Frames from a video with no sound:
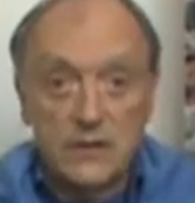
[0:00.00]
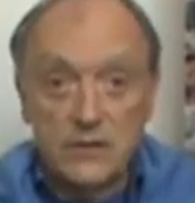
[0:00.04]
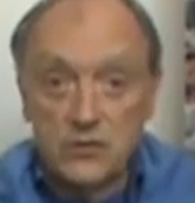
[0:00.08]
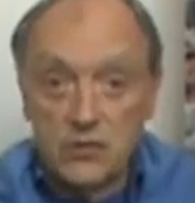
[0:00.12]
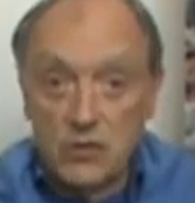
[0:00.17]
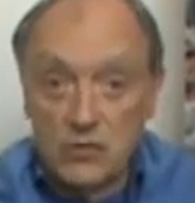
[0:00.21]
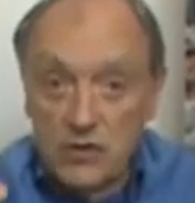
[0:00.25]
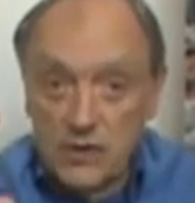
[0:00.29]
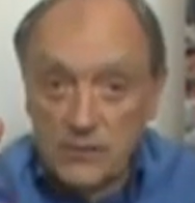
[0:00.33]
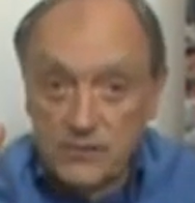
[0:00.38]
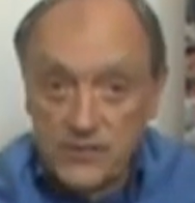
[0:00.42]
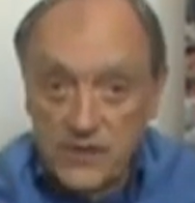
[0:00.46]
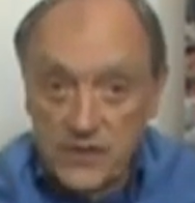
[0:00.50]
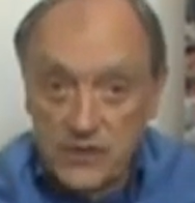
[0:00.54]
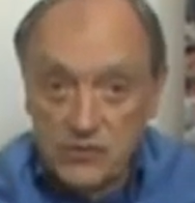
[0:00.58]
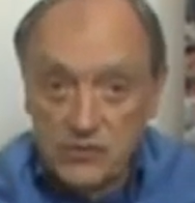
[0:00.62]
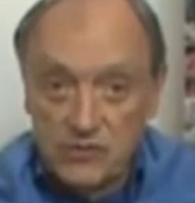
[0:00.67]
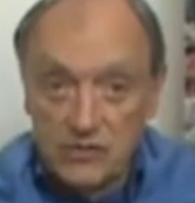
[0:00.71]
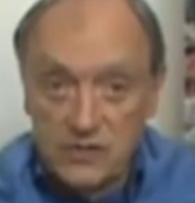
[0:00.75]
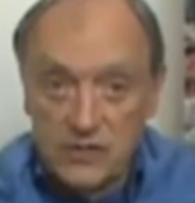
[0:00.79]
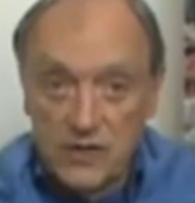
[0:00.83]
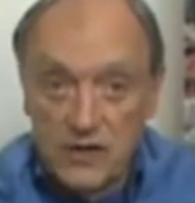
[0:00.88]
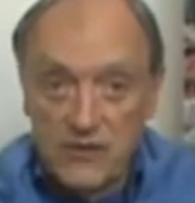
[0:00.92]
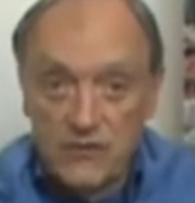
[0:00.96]
don't upset
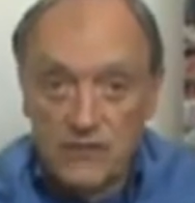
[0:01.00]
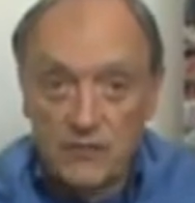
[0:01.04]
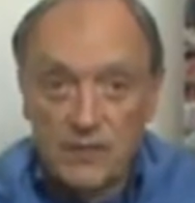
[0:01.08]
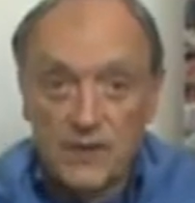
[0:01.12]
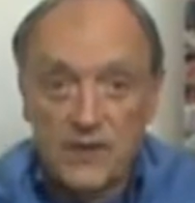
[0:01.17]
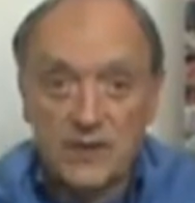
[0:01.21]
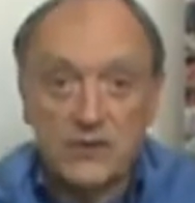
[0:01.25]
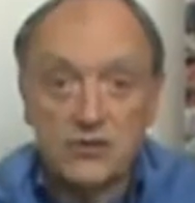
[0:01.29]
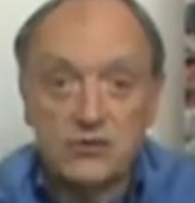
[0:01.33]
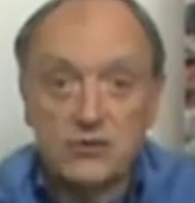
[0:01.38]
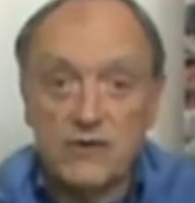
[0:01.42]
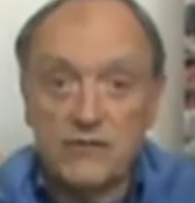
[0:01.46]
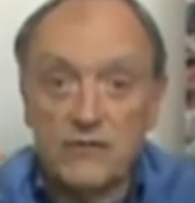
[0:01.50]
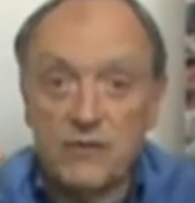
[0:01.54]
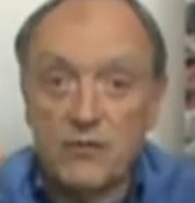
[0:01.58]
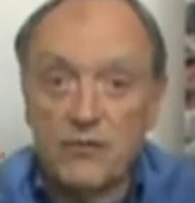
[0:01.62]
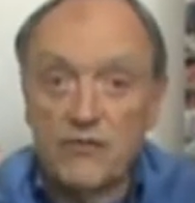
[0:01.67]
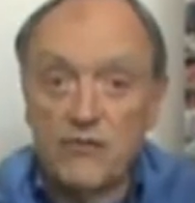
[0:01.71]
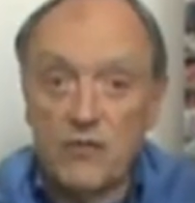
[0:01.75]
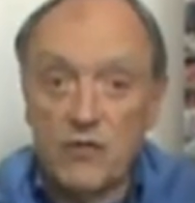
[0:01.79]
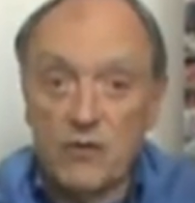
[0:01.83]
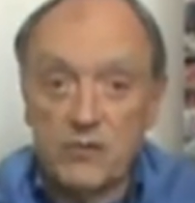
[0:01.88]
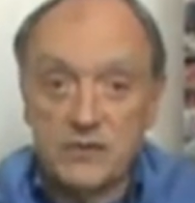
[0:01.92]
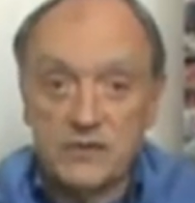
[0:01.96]
yourself because you have a
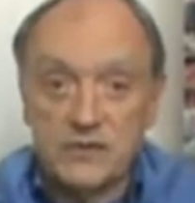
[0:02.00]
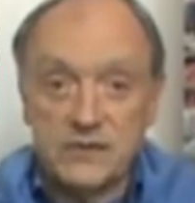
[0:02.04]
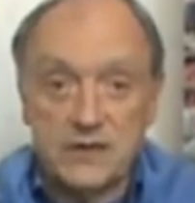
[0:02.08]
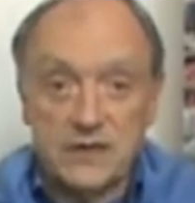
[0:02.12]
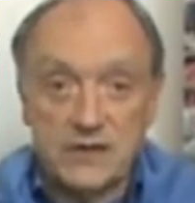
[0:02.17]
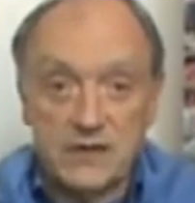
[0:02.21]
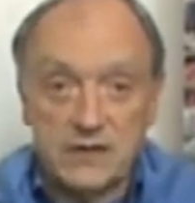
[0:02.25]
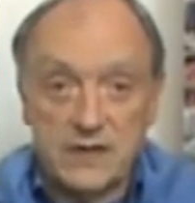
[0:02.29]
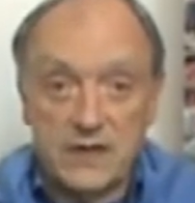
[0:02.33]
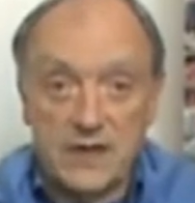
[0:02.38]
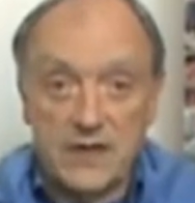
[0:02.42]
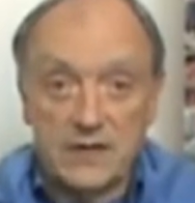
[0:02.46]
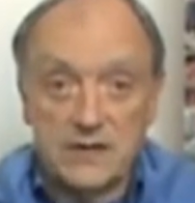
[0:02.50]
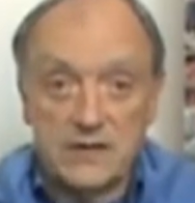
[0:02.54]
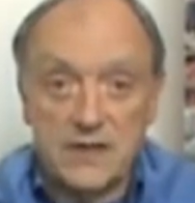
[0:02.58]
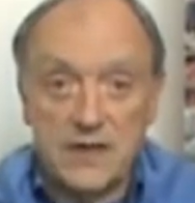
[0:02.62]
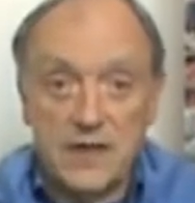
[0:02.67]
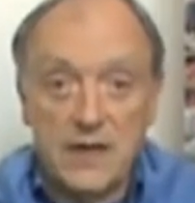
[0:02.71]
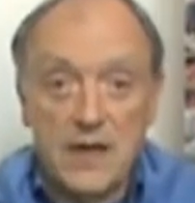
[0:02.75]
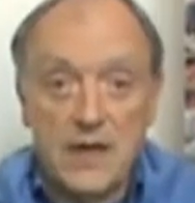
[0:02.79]
performance to conduct,